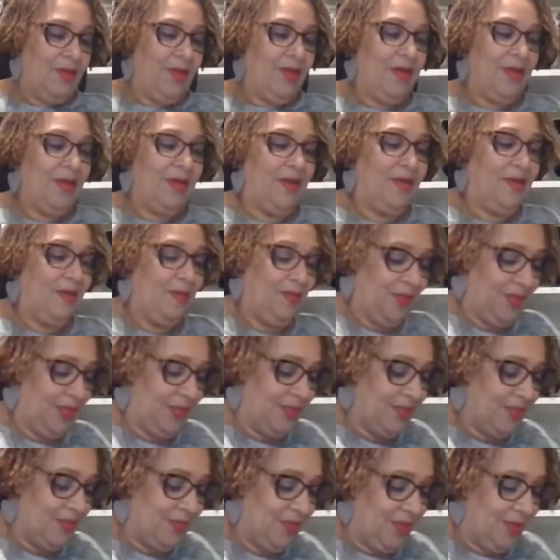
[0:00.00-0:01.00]
Okay, but
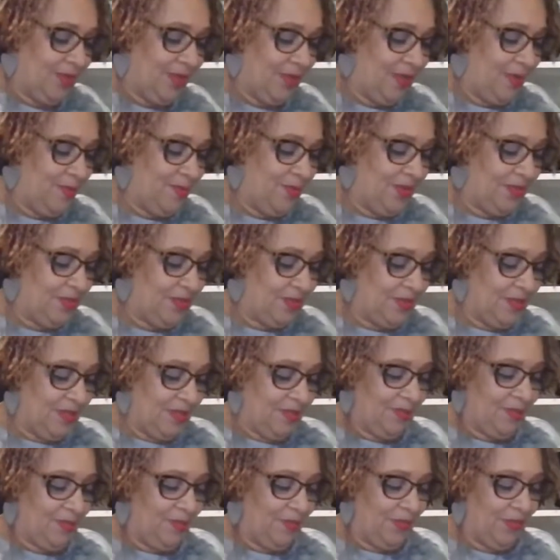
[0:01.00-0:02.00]
that's okay. I messed
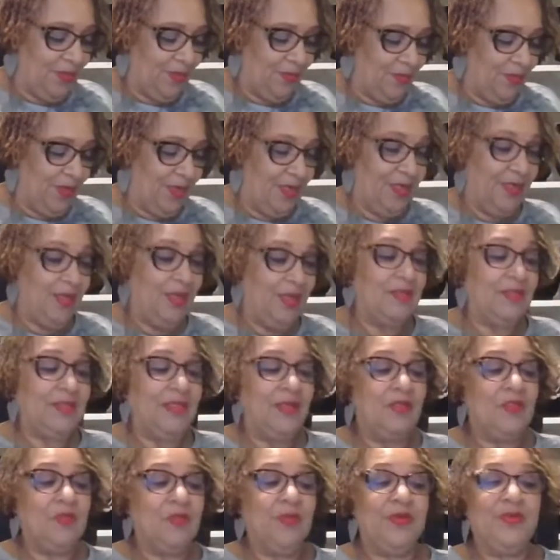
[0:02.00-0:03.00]
up. With the red
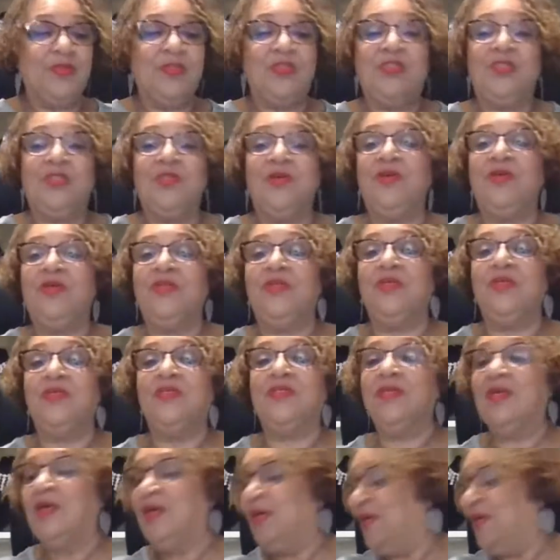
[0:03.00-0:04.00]
necklace, I was supposed to show you this.